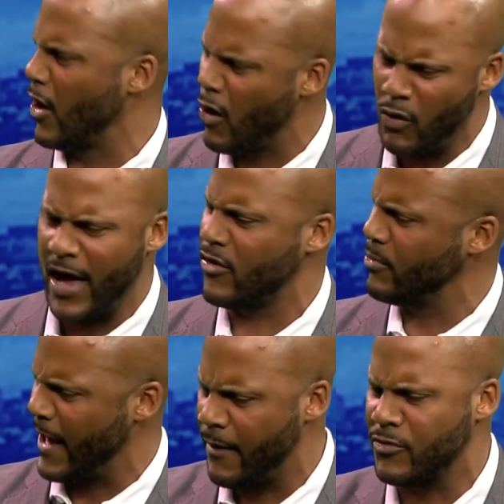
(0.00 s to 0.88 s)
say, "Oh,
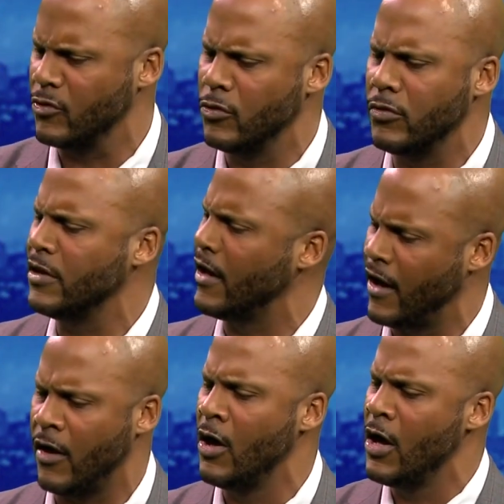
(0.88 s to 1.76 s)
actually, absolutely,
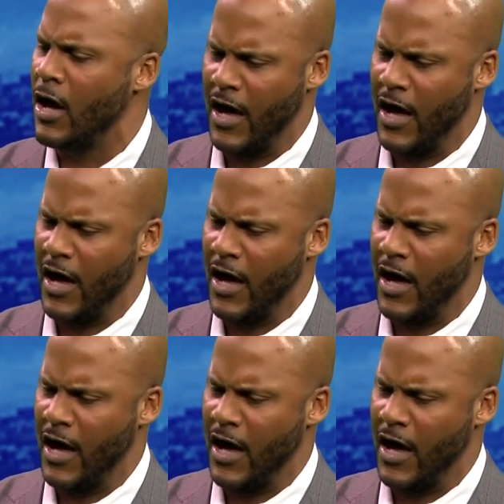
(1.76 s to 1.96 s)
Kyle.